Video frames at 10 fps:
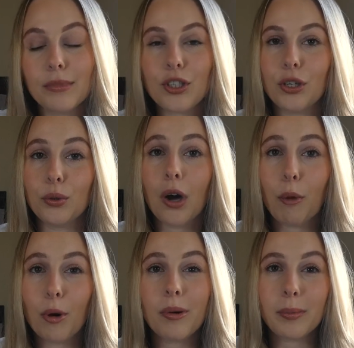So
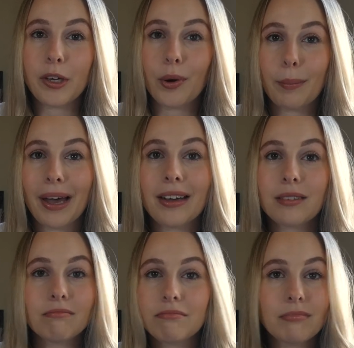I'll probably be going
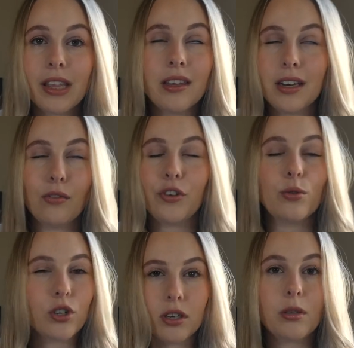back in the near
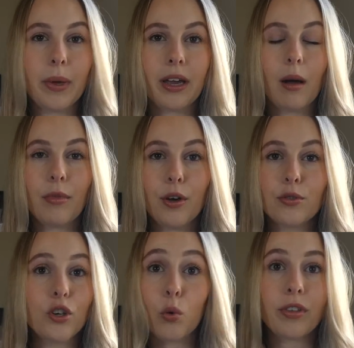future to pick up
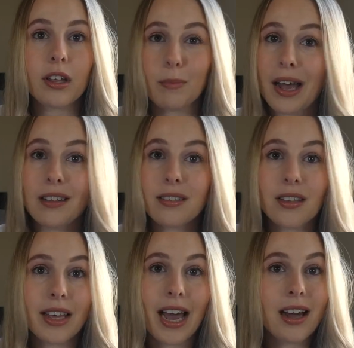those and all the other patterns
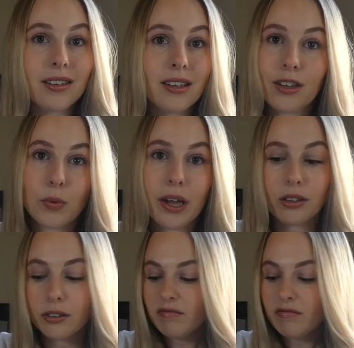that they had as well.